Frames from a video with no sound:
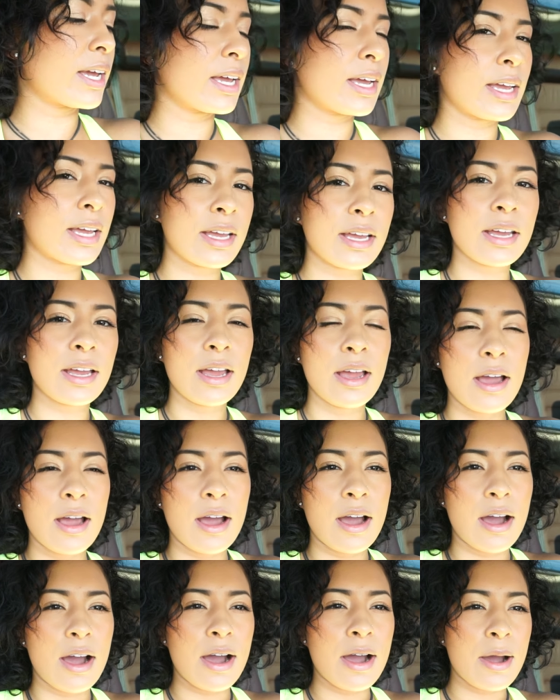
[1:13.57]
King.
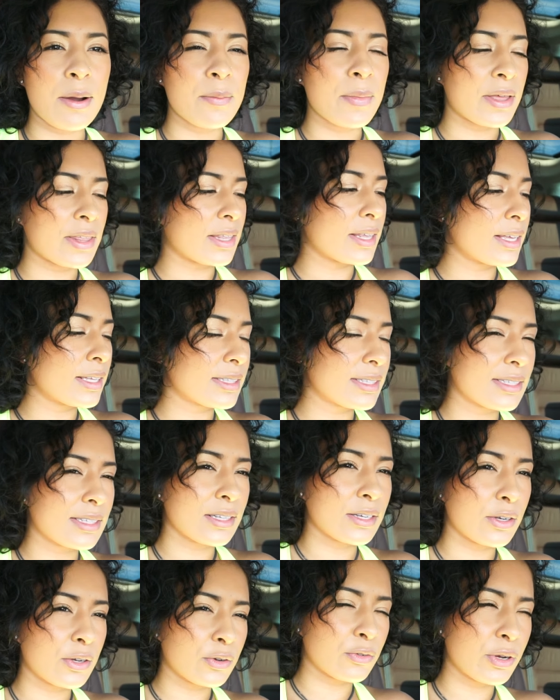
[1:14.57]
It's the